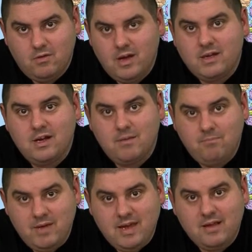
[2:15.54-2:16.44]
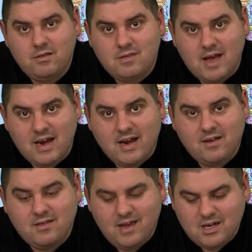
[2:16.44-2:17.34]
ended up being Sonic
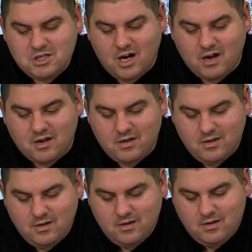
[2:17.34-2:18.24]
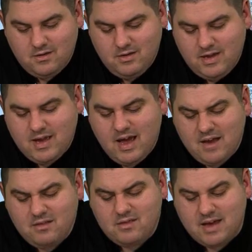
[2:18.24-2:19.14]
the Hedgehog. The
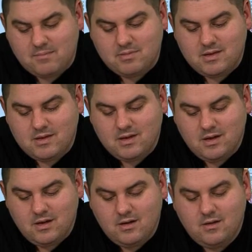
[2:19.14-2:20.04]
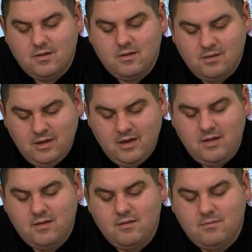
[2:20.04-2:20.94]
concept,
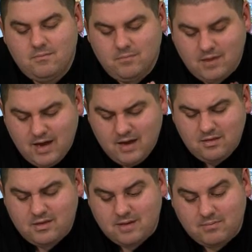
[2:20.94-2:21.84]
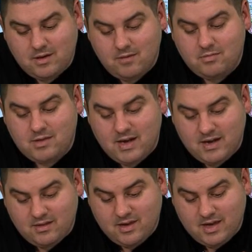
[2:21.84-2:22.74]
the concept of
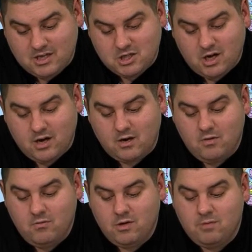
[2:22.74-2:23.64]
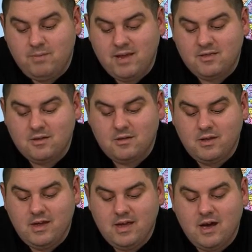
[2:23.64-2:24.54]
Sonic the Hedgehog was
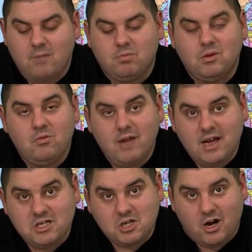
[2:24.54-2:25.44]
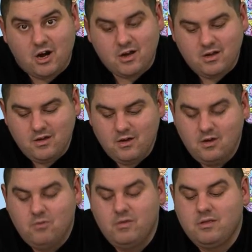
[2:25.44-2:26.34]
basically a blue hedgehog
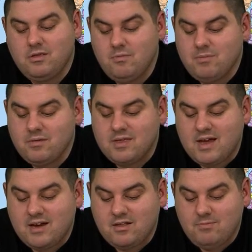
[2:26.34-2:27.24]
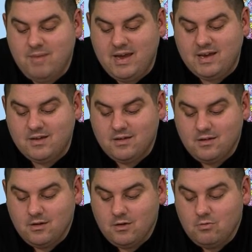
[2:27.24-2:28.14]
with supersonic speed
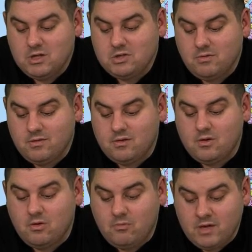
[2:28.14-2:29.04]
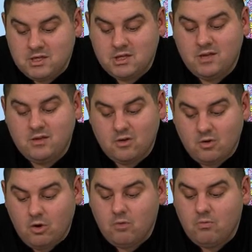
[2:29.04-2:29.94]
which was the which in the
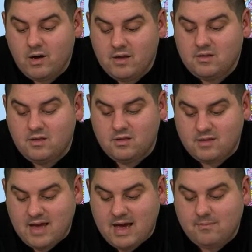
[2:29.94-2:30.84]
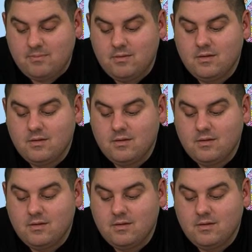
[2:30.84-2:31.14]
goal was to stop